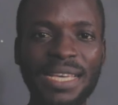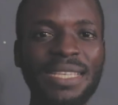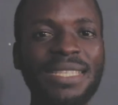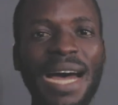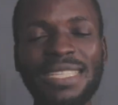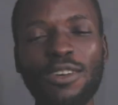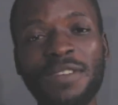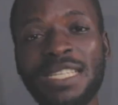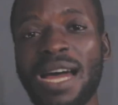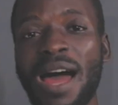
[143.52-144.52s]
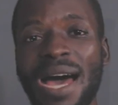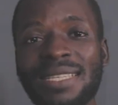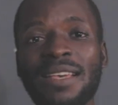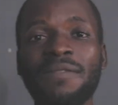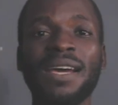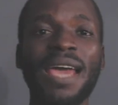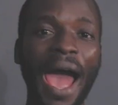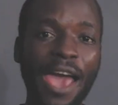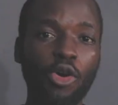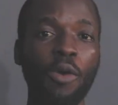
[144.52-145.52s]
is that finisher has a very
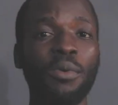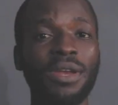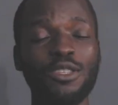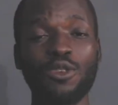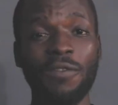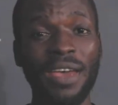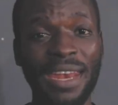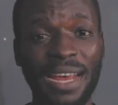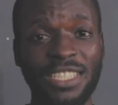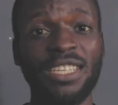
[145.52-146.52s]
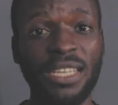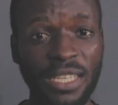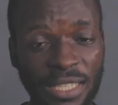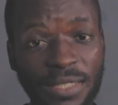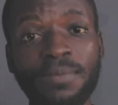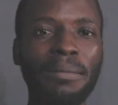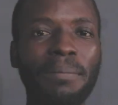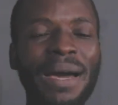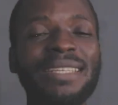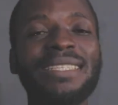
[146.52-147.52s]
high component of energy in it.
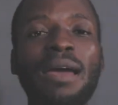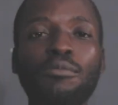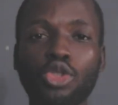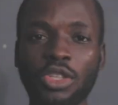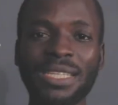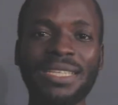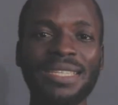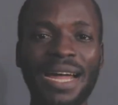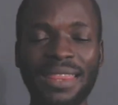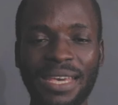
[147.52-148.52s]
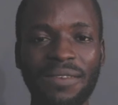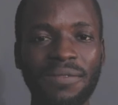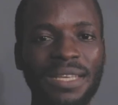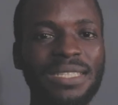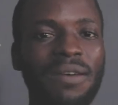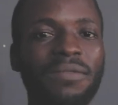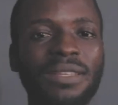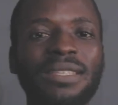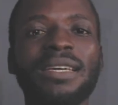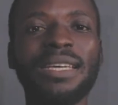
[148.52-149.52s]
By the time your chicken start taking finisher
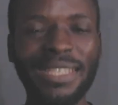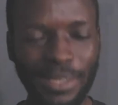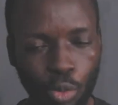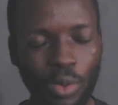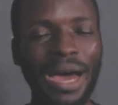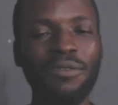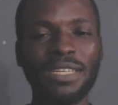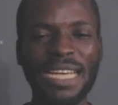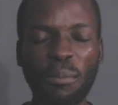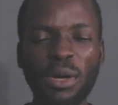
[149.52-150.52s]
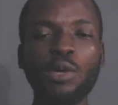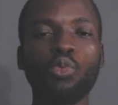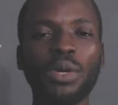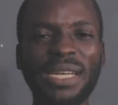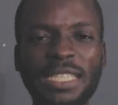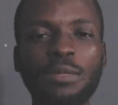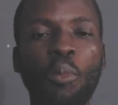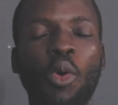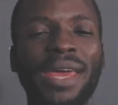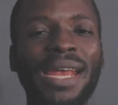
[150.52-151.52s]
feed, they will have, their body will need
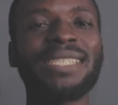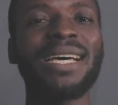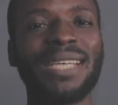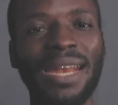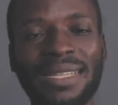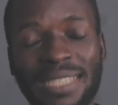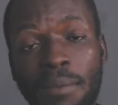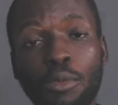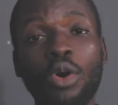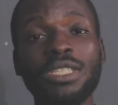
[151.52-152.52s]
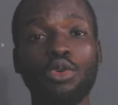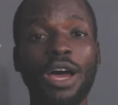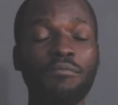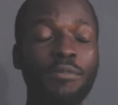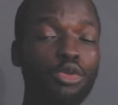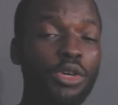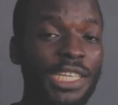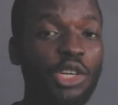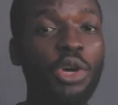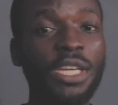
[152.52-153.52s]
more energy at that time because they will have been
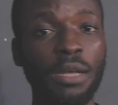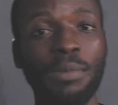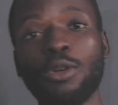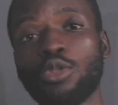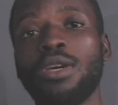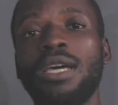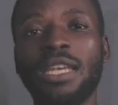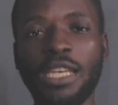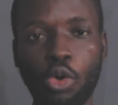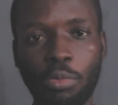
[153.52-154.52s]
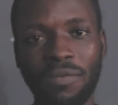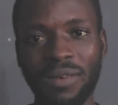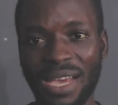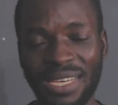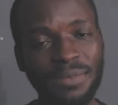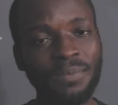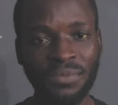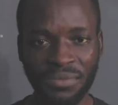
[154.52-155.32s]
doing the running about, they will be flying,